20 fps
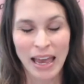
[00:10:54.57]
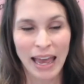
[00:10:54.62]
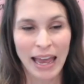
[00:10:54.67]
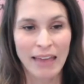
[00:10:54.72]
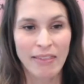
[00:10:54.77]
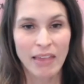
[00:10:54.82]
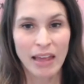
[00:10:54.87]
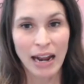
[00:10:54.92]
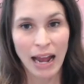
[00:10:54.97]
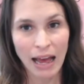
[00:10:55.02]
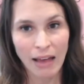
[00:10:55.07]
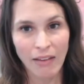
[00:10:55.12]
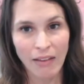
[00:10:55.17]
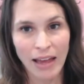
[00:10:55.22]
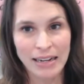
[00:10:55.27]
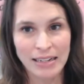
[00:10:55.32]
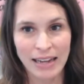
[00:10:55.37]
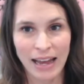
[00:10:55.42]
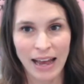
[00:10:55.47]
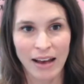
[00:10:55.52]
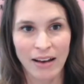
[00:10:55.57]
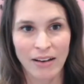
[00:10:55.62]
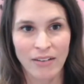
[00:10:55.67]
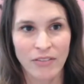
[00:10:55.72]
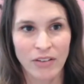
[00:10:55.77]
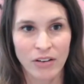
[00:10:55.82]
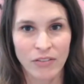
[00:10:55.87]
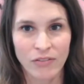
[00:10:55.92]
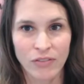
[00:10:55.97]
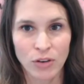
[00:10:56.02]
And then I like to have
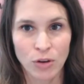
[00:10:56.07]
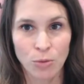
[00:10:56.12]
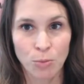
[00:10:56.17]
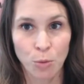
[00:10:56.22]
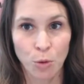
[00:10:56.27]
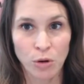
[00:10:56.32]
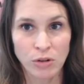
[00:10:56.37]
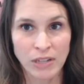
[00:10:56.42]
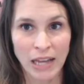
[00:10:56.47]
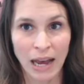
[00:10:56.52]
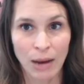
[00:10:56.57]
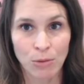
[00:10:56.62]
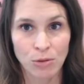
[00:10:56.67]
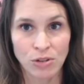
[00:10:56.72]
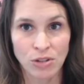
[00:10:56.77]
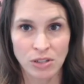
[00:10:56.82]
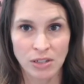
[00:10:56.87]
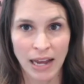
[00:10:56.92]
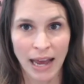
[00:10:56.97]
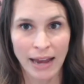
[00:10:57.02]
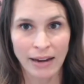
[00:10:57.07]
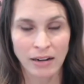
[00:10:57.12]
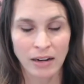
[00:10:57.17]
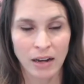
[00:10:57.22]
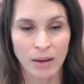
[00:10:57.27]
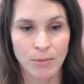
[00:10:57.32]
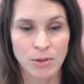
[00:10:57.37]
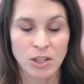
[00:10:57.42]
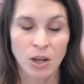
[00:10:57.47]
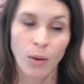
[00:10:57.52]
a few more towels stacked
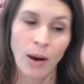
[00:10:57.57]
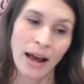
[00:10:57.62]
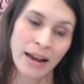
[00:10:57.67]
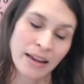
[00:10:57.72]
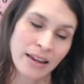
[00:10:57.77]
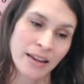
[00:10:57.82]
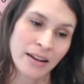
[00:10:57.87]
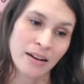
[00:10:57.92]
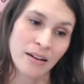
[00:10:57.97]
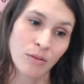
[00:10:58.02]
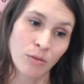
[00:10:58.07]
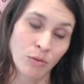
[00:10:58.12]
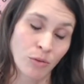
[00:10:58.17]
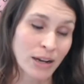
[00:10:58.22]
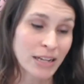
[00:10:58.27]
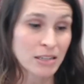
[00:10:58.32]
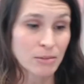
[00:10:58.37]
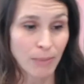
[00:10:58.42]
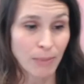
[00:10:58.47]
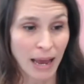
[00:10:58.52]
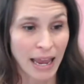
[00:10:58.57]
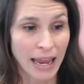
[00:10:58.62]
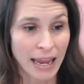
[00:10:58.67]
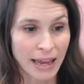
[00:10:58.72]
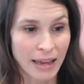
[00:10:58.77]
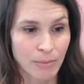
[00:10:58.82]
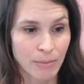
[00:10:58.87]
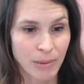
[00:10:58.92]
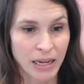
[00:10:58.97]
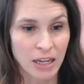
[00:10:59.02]
up so I can rest my
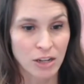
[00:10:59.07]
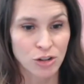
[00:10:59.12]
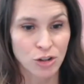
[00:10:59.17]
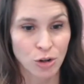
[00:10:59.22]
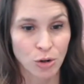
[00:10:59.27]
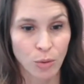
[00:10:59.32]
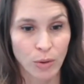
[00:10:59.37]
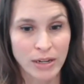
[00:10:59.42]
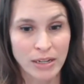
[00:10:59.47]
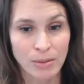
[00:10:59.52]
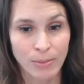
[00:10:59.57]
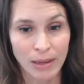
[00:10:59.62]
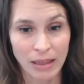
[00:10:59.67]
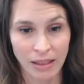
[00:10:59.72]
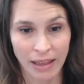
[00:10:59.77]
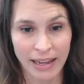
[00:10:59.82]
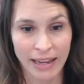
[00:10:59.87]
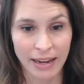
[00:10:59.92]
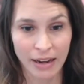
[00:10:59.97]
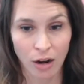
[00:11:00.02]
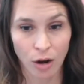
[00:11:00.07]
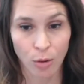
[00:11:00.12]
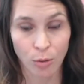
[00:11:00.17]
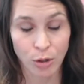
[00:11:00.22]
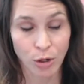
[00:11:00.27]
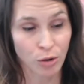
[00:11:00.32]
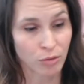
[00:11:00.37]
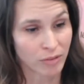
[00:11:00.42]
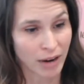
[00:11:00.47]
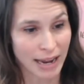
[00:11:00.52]
head, because you're going to be laying on
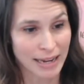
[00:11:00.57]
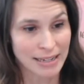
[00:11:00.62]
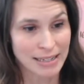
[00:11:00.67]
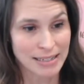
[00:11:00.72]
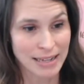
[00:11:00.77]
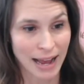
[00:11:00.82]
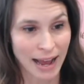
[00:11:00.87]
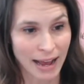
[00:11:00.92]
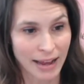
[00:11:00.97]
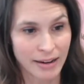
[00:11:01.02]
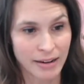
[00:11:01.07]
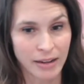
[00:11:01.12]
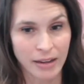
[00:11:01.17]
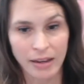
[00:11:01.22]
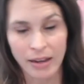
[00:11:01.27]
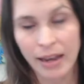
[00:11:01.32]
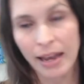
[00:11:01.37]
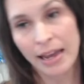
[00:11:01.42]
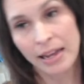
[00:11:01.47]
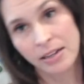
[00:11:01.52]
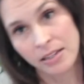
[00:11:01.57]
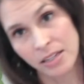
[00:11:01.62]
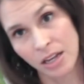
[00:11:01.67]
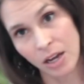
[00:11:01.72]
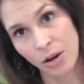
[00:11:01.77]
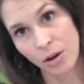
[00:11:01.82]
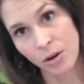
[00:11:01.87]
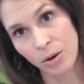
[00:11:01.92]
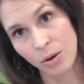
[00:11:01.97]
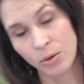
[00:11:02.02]
your right side. And
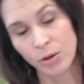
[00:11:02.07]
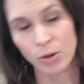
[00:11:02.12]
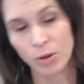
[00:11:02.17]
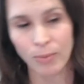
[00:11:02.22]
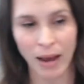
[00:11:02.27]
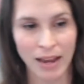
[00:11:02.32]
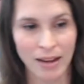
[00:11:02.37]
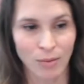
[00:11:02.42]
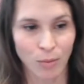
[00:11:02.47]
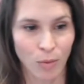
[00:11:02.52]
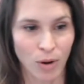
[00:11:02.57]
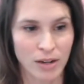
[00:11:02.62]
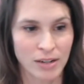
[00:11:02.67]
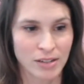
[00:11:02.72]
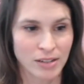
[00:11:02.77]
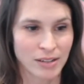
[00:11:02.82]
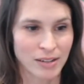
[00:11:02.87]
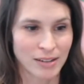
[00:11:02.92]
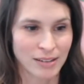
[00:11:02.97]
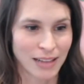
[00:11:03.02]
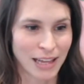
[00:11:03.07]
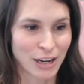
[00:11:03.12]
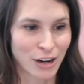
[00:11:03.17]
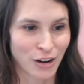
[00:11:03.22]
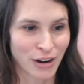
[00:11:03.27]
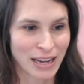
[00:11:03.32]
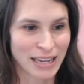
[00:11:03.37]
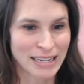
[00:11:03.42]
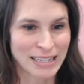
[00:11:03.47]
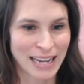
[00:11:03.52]
so you might want to lay your
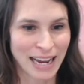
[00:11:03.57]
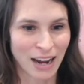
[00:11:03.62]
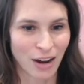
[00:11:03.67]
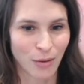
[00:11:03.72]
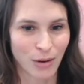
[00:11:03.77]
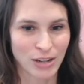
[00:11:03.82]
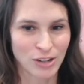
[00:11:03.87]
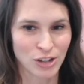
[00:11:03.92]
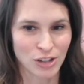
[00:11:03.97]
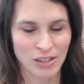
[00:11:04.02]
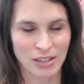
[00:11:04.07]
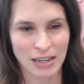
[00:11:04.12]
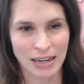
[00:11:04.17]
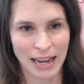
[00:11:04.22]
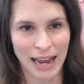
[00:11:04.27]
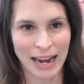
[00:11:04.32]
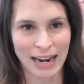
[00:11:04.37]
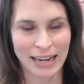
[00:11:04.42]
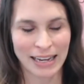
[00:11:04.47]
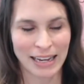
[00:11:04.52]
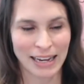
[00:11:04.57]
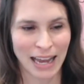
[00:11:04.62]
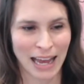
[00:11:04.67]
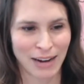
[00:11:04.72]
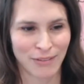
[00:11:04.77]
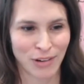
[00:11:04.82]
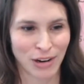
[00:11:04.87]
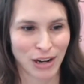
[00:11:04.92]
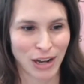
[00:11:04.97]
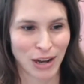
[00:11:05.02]
head down. It just can kind of get kind
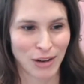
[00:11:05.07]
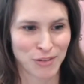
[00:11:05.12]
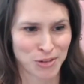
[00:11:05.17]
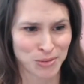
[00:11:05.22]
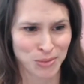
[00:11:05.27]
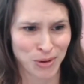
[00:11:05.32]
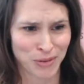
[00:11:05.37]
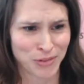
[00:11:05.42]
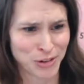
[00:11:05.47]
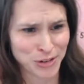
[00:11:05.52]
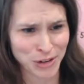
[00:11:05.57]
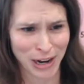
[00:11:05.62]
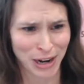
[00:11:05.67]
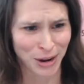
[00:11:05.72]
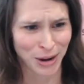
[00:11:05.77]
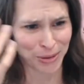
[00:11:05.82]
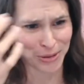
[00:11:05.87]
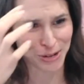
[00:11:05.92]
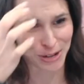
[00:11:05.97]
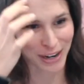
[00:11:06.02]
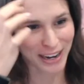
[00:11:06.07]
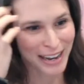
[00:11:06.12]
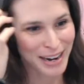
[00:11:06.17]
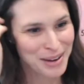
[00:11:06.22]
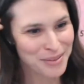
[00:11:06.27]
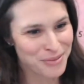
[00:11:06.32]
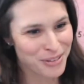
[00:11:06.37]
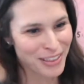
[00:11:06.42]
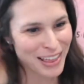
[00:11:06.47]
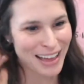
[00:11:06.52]
of uncomfortable if you try to hold your head
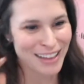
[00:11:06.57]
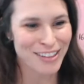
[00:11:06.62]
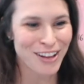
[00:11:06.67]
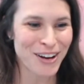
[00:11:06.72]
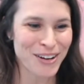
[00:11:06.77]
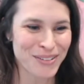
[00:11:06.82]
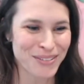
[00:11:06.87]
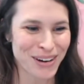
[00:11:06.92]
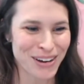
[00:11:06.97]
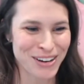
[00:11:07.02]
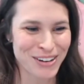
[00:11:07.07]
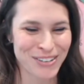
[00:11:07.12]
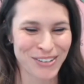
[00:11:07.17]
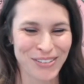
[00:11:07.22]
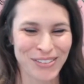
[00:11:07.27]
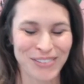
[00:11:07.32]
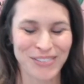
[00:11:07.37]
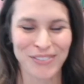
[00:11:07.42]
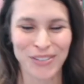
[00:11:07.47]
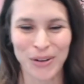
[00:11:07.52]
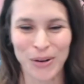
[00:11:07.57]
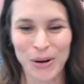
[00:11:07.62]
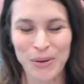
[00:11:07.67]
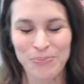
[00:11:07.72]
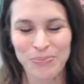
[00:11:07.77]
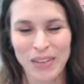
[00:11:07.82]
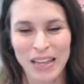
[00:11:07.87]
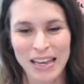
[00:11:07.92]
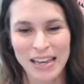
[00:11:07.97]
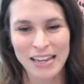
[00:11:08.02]
up for that long while you're on the floor.
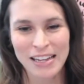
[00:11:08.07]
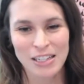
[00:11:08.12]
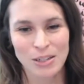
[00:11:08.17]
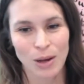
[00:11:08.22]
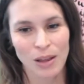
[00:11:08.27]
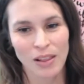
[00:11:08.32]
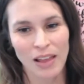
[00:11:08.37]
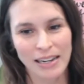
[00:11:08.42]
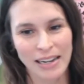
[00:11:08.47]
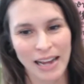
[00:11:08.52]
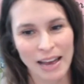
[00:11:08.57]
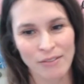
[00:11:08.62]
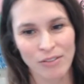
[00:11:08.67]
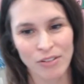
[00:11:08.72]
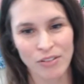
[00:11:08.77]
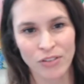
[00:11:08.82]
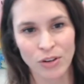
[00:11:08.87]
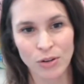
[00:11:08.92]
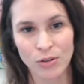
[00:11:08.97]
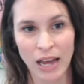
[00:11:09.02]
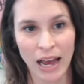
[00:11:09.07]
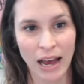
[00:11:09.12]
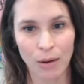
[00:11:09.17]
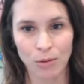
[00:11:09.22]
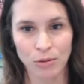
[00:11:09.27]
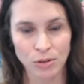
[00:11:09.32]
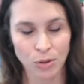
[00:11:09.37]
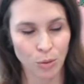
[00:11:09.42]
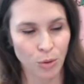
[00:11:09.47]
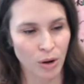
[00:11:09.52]
So I like to have a few
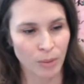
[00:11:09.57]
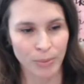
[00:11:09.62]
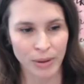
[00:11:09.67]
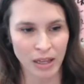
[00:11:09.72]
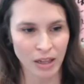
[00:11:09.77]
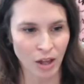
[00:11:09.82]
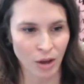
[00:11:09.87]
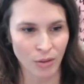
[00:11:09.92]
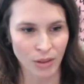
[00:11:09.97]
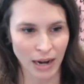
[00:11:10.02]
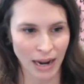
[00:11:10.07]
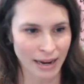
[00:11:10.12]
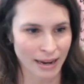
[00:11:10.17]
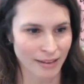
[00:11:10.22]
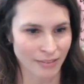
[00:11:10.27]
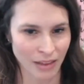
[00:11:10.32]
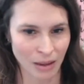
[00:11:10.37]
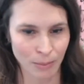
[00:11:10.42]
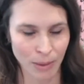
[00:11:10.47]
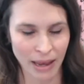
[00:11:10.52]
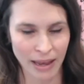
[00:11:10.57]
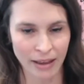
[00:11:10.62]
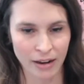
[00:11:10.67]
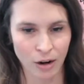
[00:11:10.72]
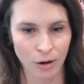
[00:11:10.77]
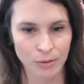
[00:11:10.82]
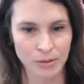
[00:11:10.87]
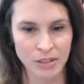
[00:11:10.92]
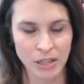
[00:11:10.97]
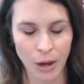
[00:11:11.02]
towels or a pillow that I can lay my head
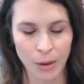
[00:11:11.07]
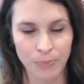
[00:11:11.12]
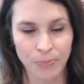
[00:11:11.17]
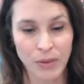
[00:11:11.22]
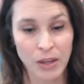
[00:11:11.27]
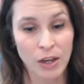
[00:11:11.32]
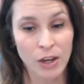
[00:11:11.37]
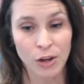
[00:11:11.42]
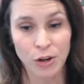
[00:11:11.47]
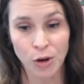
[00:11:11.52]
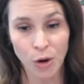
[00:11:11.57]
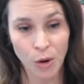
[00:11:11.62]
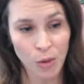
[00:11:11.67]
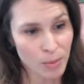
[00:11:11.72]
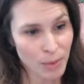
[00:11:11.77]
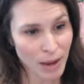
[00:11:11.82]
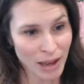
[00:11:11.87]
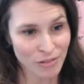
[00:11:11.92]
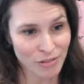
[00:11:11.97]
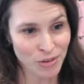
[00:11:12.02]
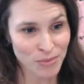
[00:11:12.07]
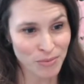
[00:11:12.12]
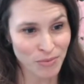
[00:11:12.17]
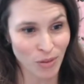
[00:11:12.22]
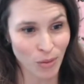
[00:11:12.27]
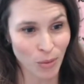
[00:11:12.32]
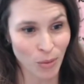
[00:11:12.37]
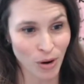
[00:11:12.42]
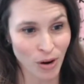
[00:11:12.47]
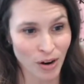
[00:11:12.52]
on. So you're on the bathroom
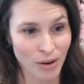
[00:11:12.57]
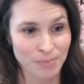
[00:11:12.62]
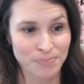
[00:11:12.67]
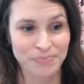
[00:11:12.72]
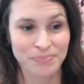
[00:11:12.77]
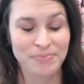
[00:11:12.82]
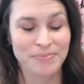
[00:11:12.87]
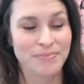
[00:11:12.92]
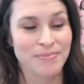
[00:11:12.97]
floor.